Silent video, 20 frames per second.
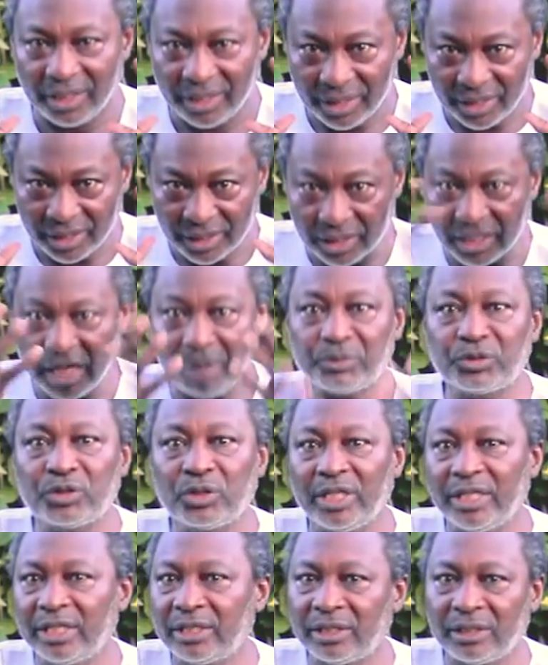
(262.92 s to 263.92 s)

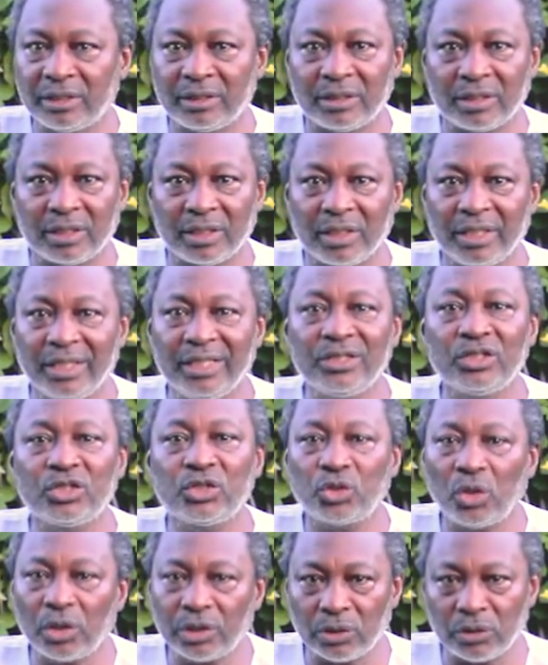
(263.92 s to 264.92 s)
encapsulated in
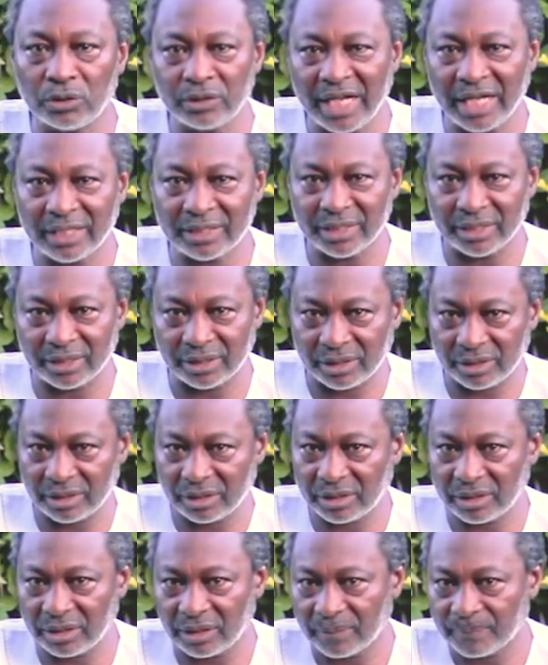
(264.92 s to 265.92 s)
total
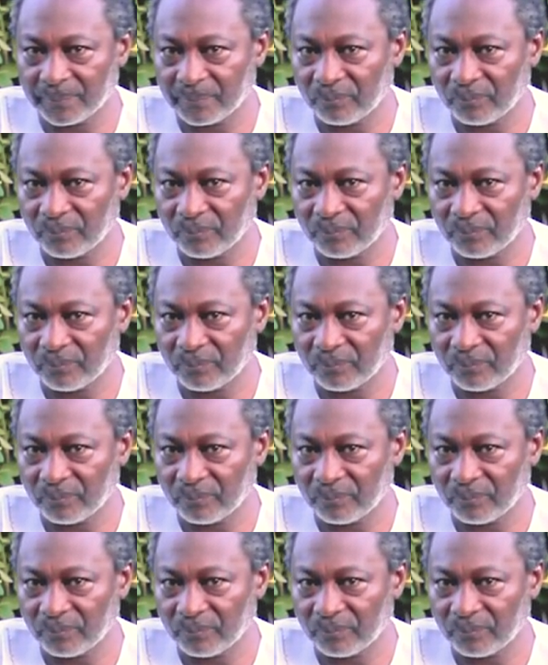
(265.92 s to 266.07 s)
darkness